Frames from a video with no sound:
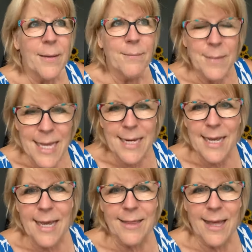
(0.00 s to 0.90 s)

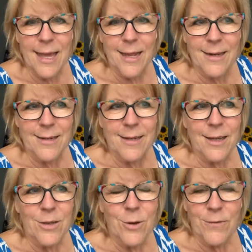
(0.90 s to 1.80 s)
meaning that
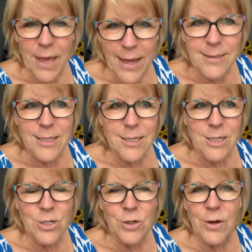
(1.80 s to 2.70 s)
you have access
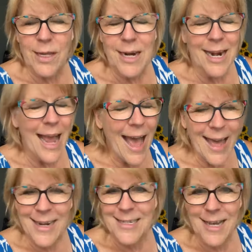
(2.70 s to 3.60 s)
to joy, and on,
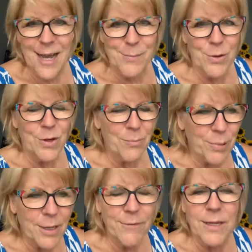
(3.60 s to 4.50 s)
on a dime, you can
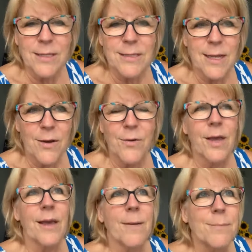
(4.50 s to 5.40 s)
pivot and say,
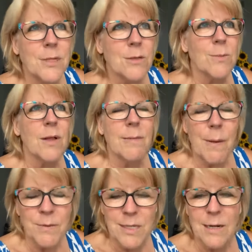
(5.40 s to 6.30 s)
okay, I'm miserable, I'm
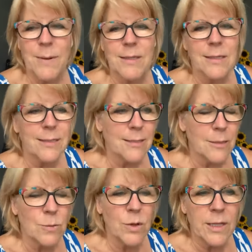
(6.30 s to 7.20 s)
upset about this,
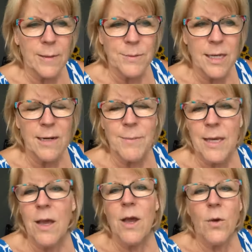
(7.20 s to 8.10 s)
this is really upsetting
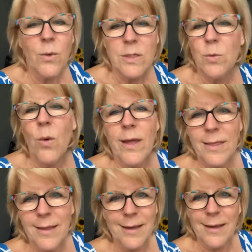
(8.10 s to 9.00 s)
me. What's one
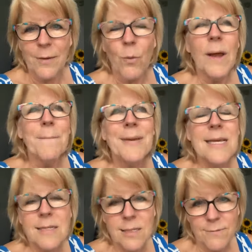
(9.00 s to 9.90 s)
thing, one
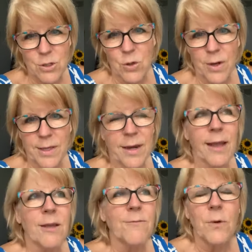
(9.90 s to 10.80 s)
piece of joy that
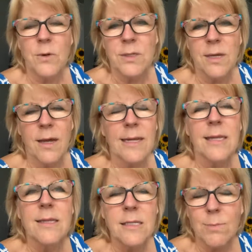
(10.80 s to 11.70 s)
I can focus on
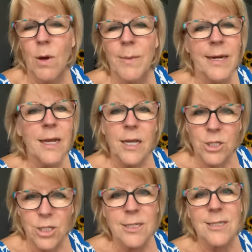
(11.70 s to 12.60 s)
in this moment
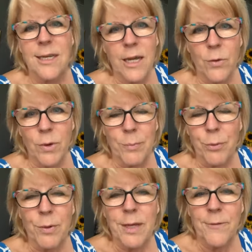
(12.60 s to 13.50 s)
just to get a
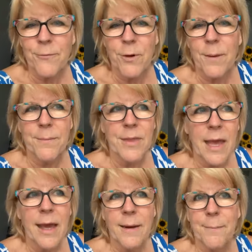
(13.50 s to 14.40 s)
reprieve from
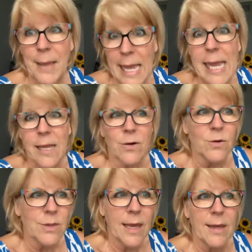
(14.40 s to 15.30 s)
that pain
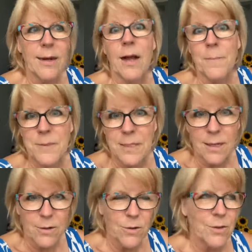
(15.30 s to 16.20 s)
or that
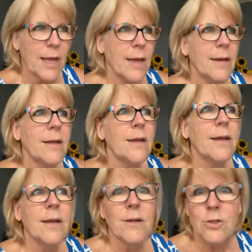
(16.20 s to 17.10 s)
upset or that
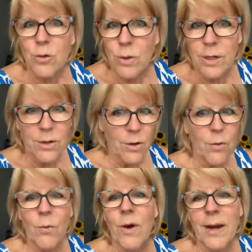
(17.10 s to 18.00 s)
trigger
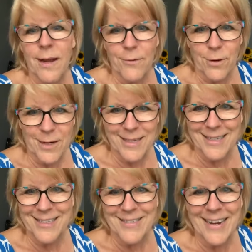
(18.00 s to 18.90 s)
or whatever it
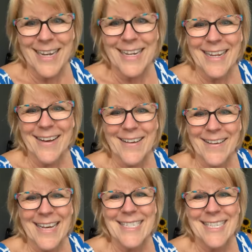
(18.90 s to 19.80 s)
is, right? Oh,
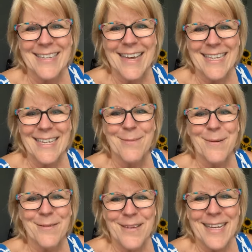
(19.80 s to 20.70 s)
I see you guys. Hi,
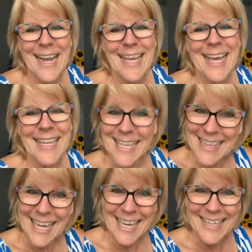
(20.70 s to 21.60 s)
Parveen. Hi, Kathy.
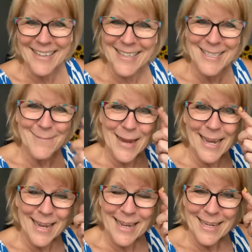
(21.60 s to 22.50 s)
Thank you. These are my